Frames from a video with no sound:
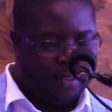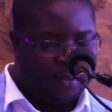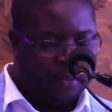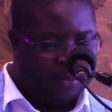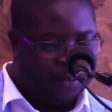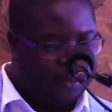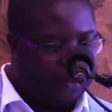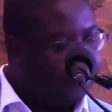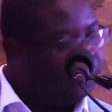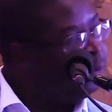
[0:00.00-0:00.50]

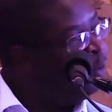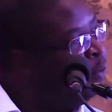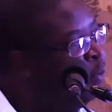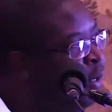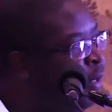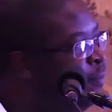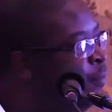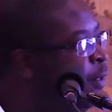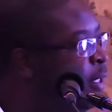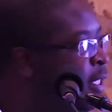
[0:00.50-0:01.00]
So
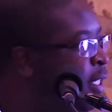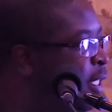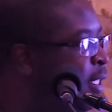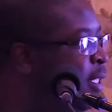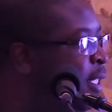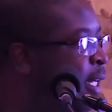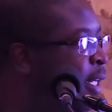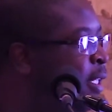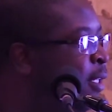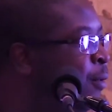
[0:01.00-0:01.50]
we have got
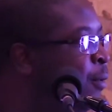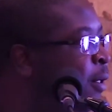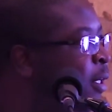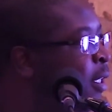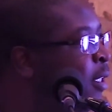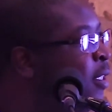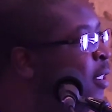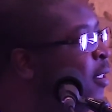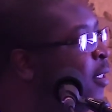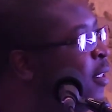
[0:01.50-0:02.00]
six
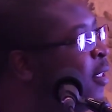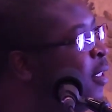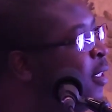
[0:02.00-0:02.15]
categories.